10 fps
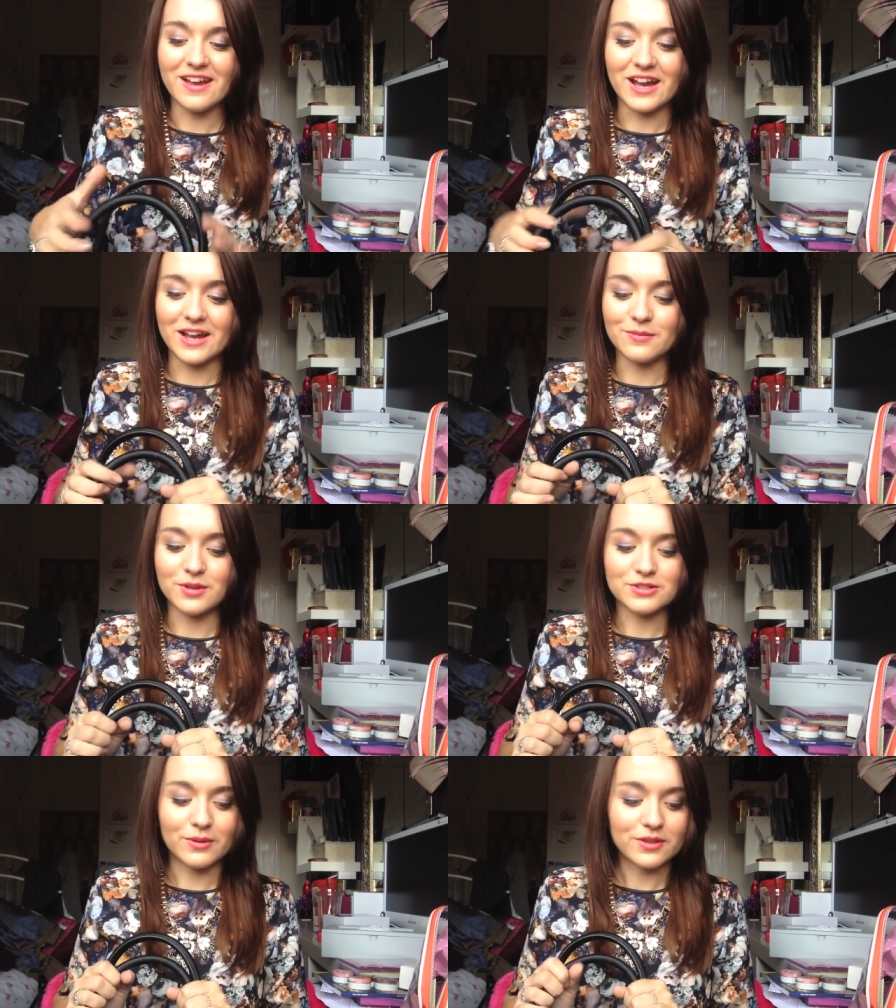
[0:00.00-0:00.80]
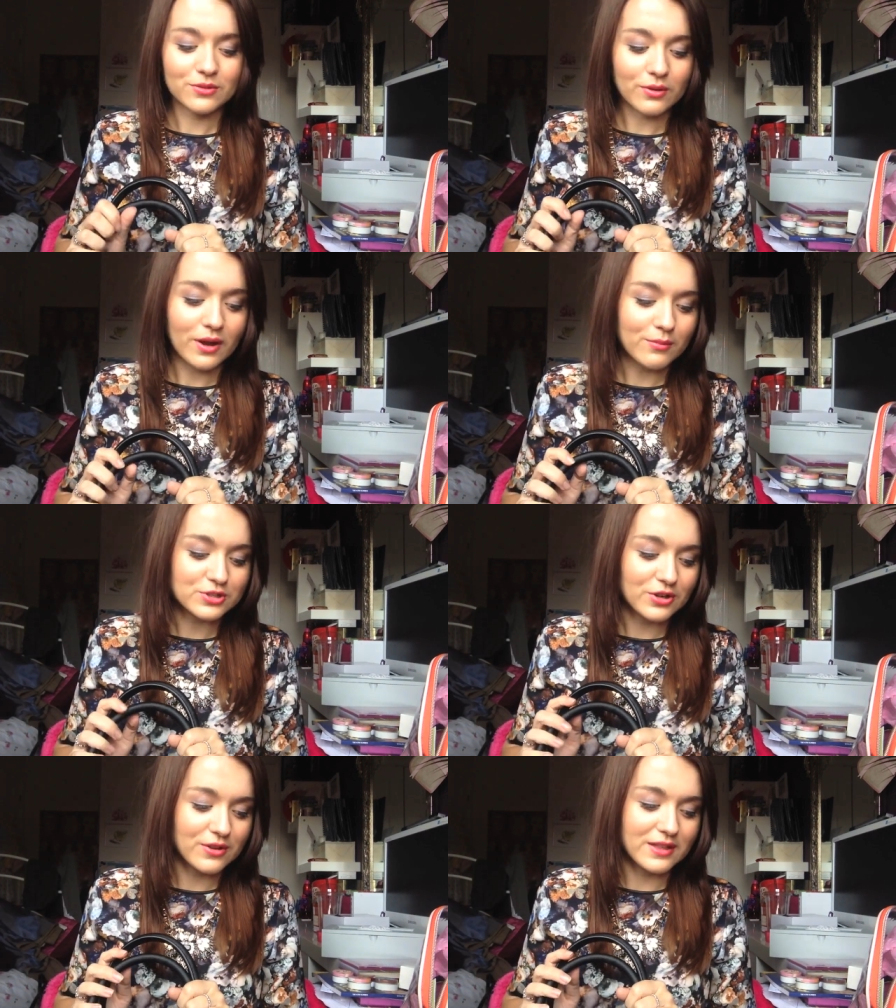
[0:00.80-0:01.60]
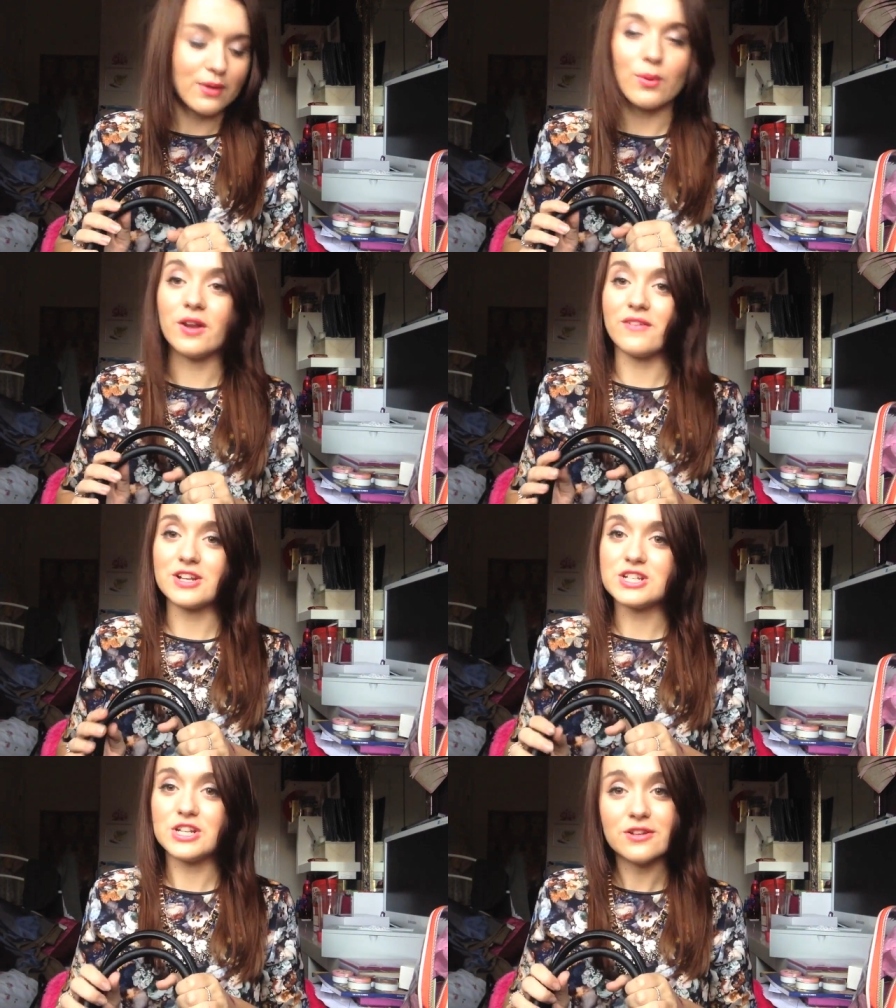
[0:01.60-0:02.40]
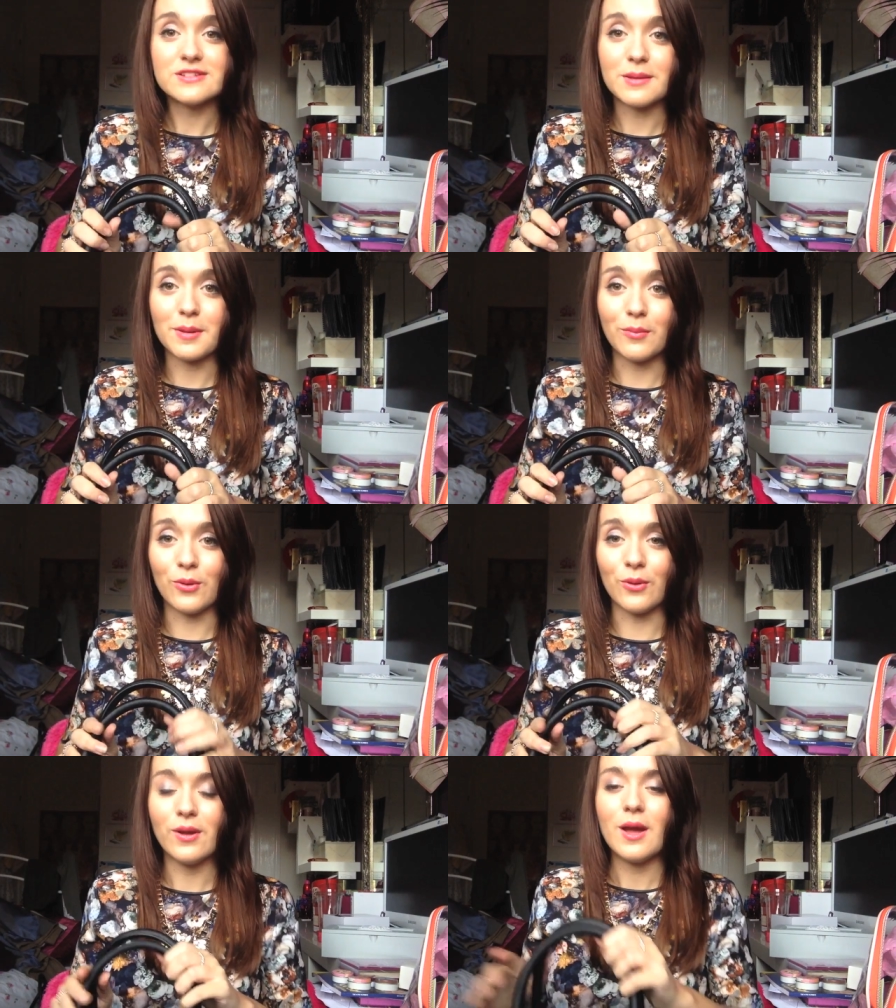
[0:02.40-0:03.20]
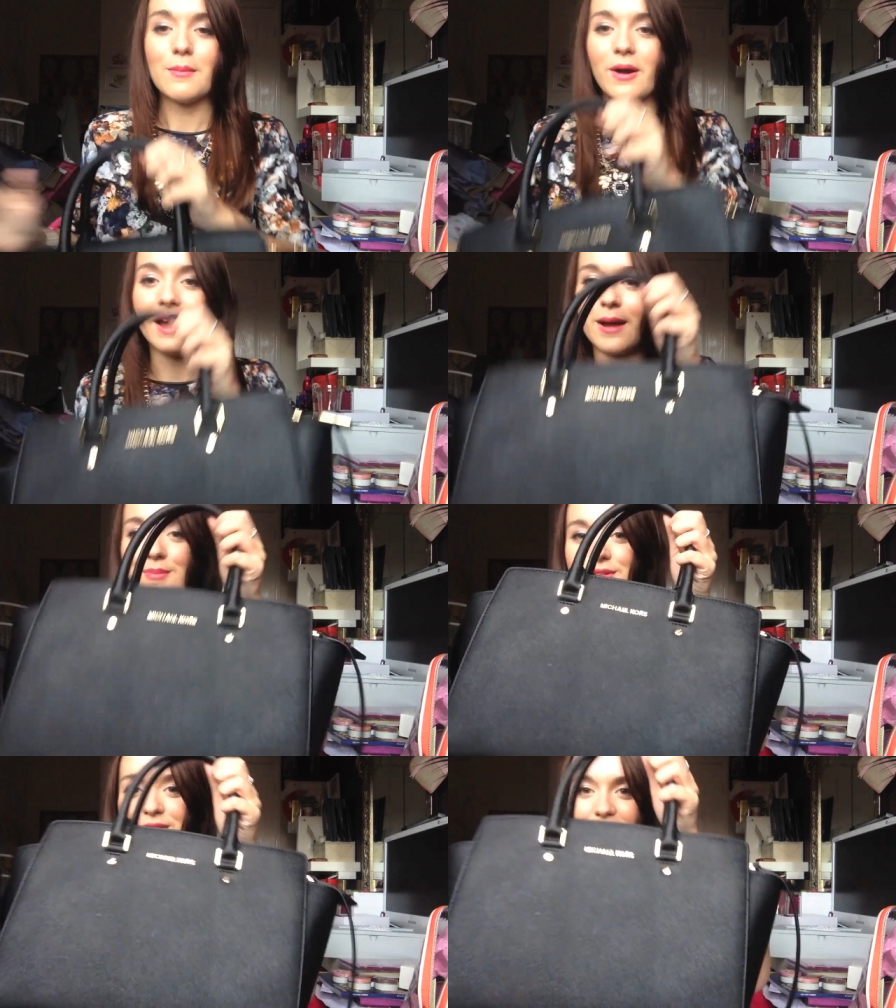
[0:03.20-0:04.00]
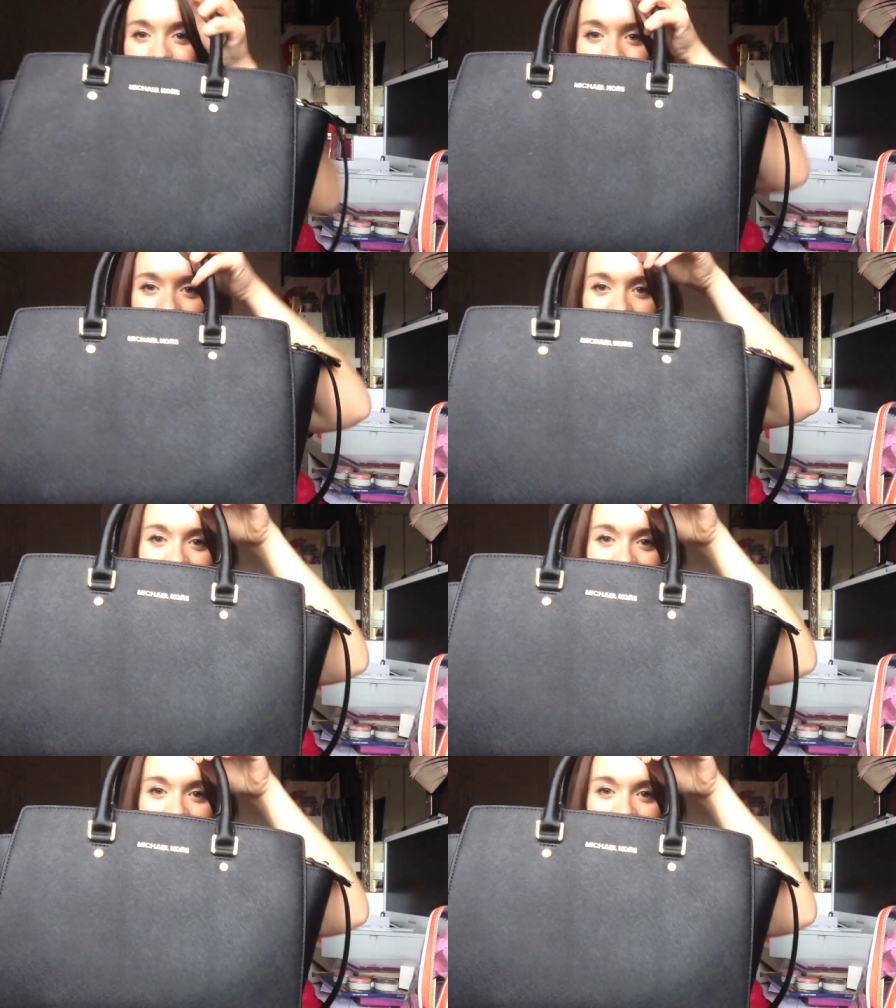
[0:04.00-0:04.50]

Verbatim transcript: Um, so I thought I would show you that when I've actually used it a bit more, but I absolutely love it